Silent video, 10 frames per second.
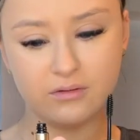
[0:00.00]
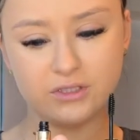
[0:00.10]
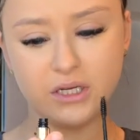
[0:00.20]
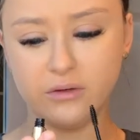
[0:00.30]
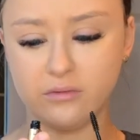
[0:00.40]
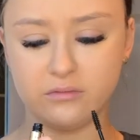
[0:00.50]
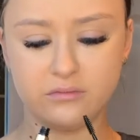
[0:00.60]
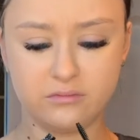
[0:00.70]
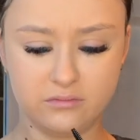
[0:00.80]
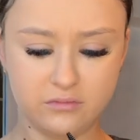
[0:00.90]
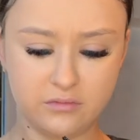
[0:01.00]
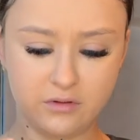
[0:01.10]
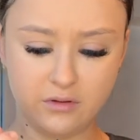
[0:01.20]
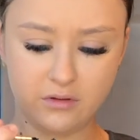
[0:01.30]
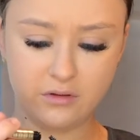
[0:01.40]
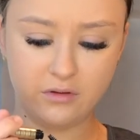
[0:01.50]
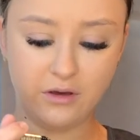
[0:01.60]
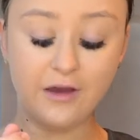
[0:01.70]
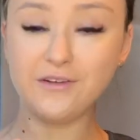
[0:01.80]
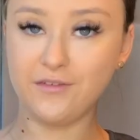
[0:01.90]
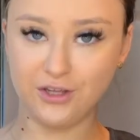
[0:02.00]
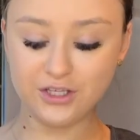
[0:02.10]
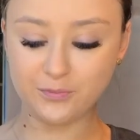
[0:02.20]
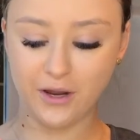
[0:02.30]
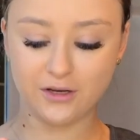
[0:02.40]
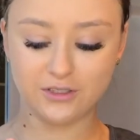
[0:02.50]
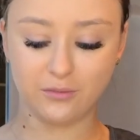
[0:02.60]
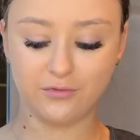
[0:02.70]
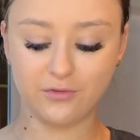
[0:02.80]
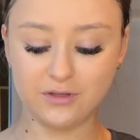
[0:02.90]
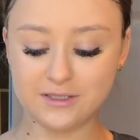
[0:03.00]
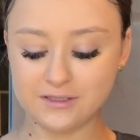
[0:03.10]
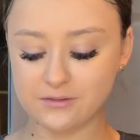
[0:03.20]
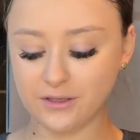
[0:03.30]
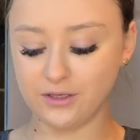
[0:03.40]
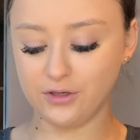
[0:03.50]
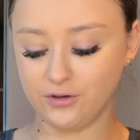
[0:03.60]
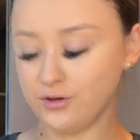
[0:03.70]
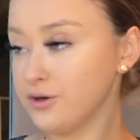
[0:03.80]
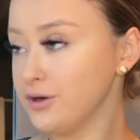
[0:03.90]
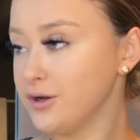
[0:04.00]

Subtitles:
Gel. I've never used brow gel before, so this is gonna be new.